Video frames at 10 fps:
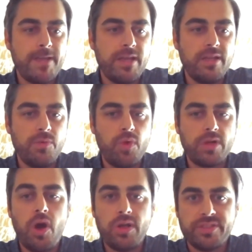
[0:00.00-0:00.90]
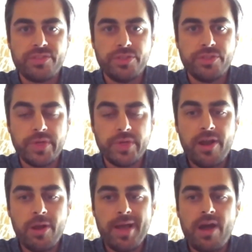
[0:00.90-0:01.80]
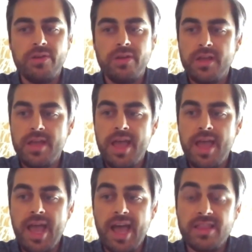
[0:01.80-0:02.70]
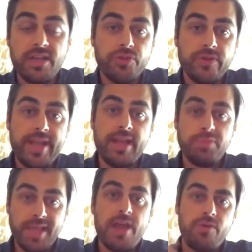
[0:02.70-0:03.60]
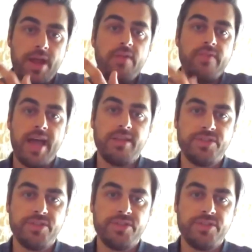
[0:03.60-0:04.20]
And, and what causes do you care about, and then create a plan around that.